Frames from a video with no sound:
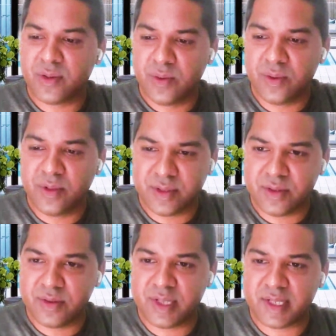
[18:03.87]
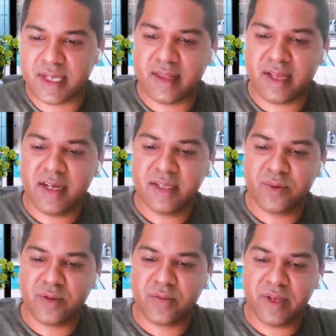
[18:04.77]
or tool to do this and that is
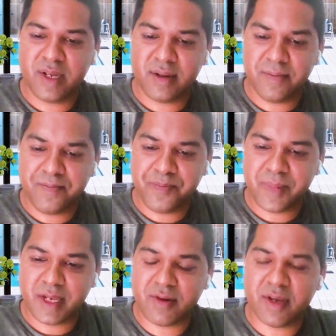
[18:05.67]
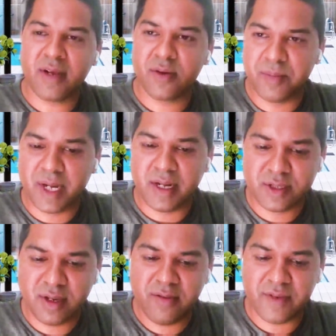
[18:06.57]
what we are trying to build
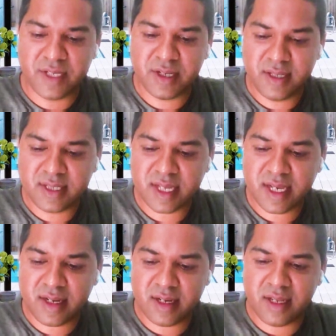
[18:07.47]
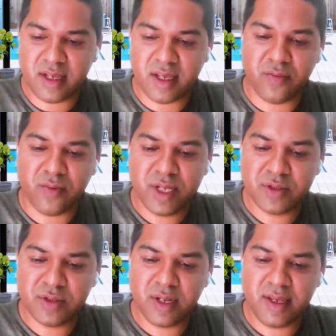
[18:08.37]
so our vision is that
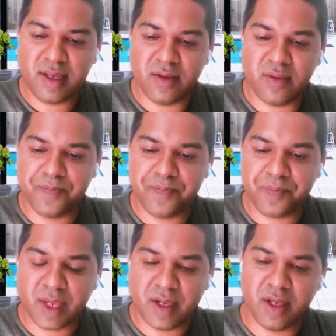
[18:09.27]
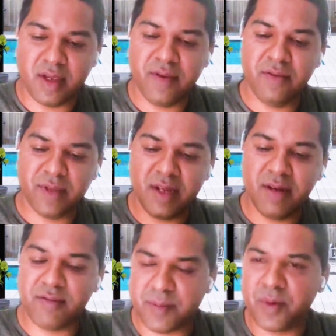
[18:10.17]
eventually even
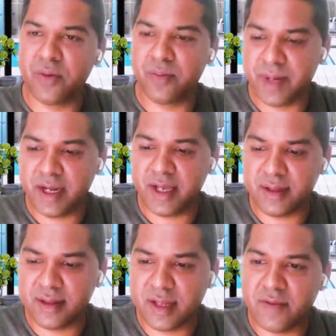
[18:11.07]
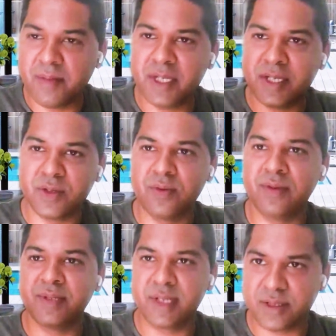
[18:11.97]
within rapport building, there will be
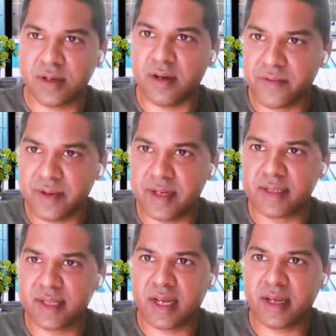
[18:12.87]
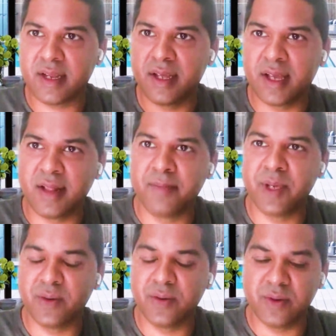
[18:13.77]
tools and softwares that can help
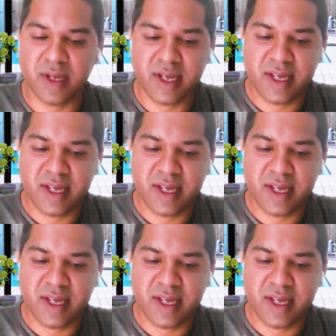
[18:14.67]
you